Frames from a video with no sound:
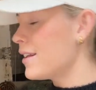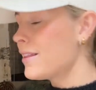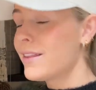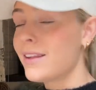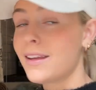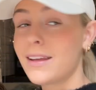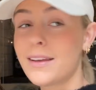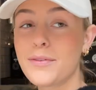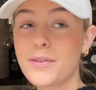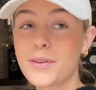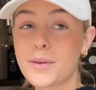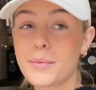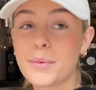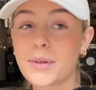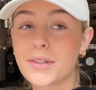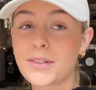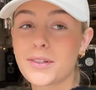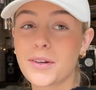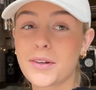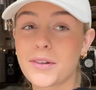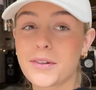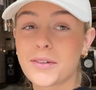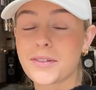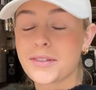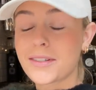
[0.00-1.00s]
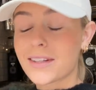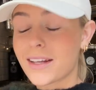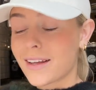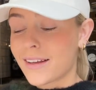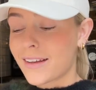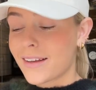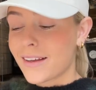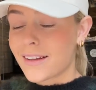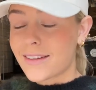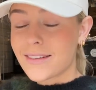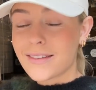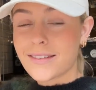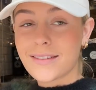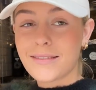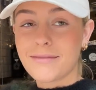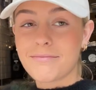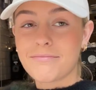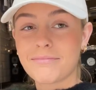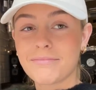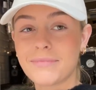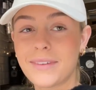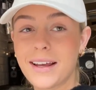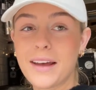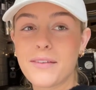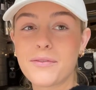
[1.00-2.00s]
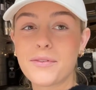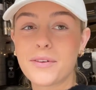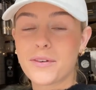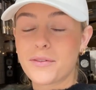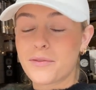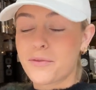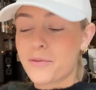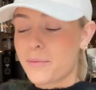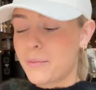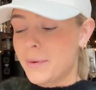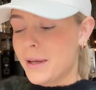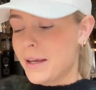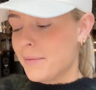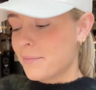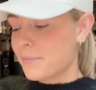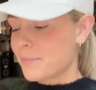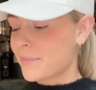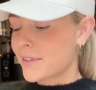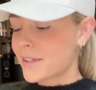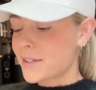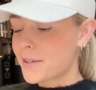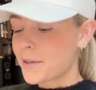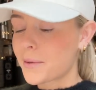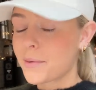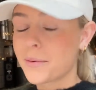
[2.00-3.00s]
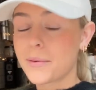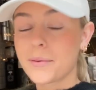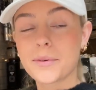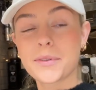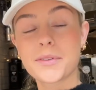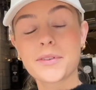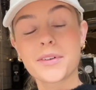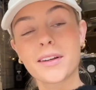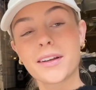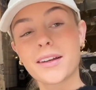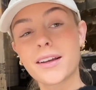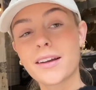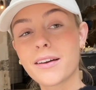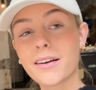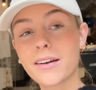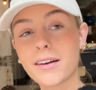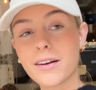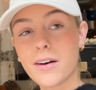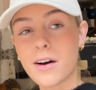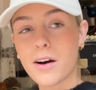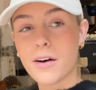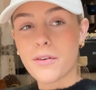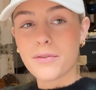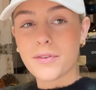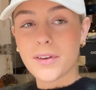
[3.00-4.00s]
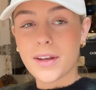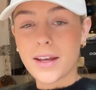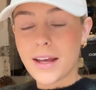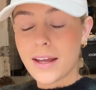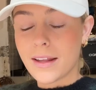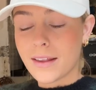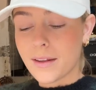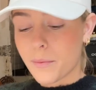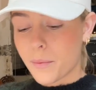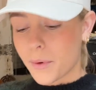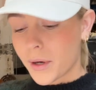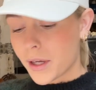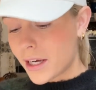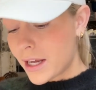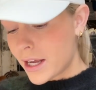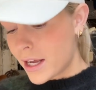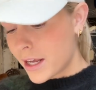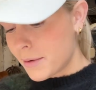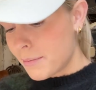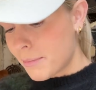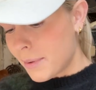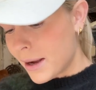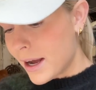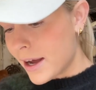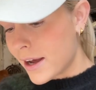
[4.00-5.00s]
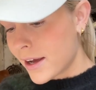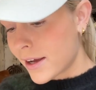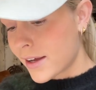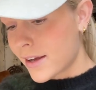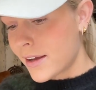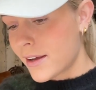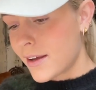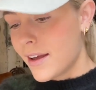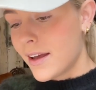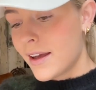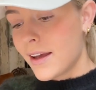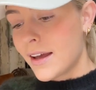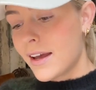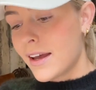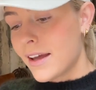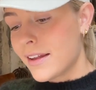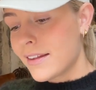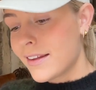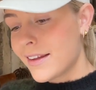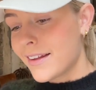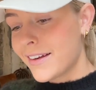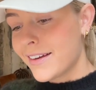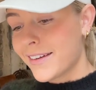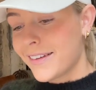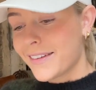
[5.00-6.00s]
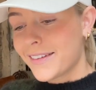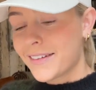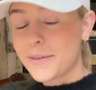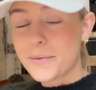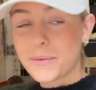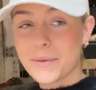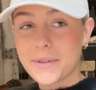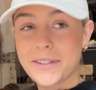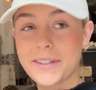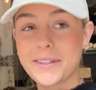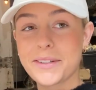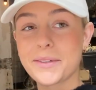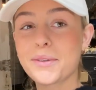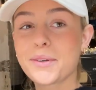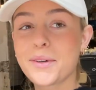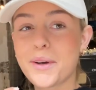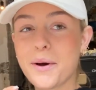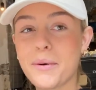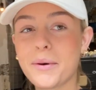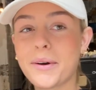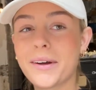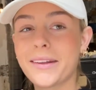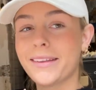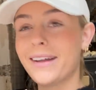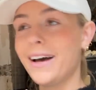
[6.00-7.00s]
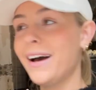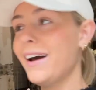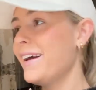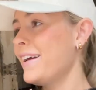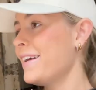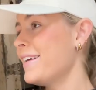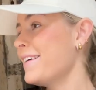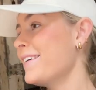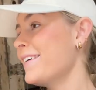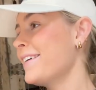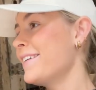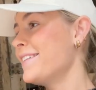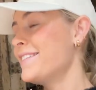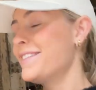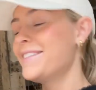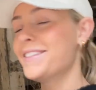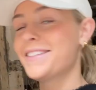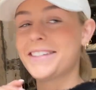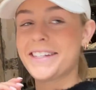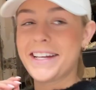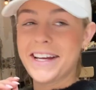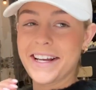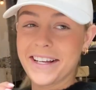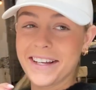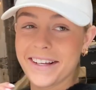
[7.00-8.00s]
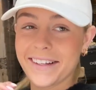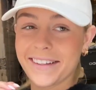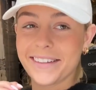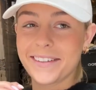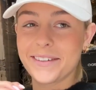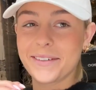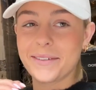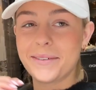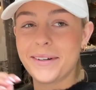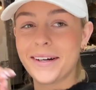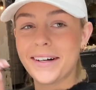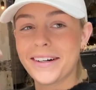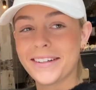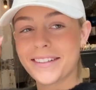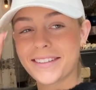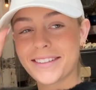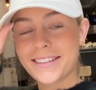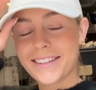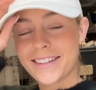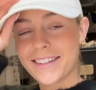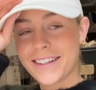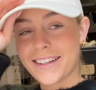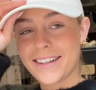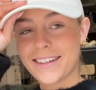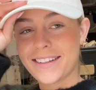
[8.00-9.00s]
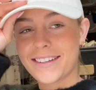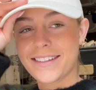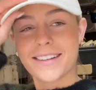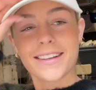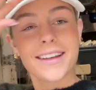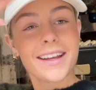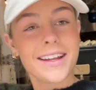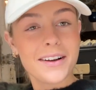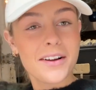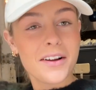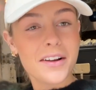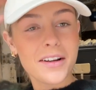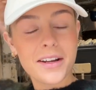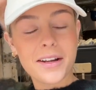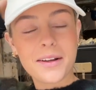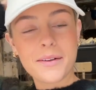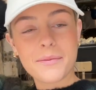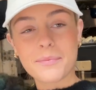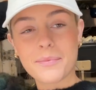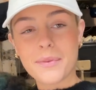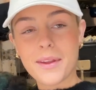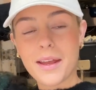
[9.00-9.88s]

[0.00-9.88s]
Even the McDonald's. Like, it's heaven for me. So we're drinking our coffee, and then we're going to head back. And then we're still going on the hike. It's just taking a little while to get on it.